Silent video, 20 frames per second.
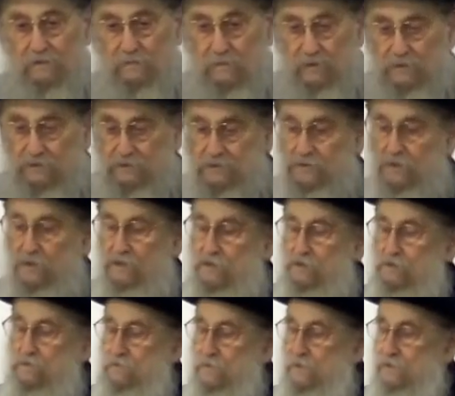But
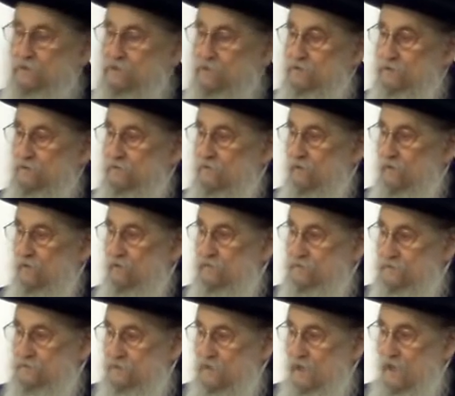these speeches grow
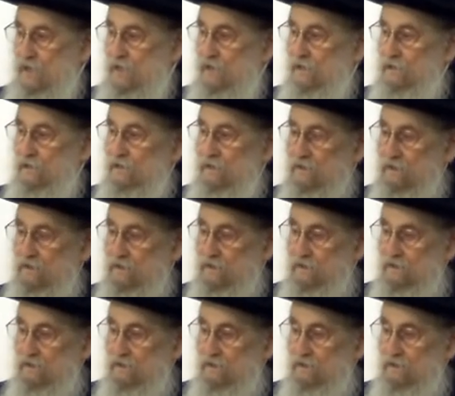stale.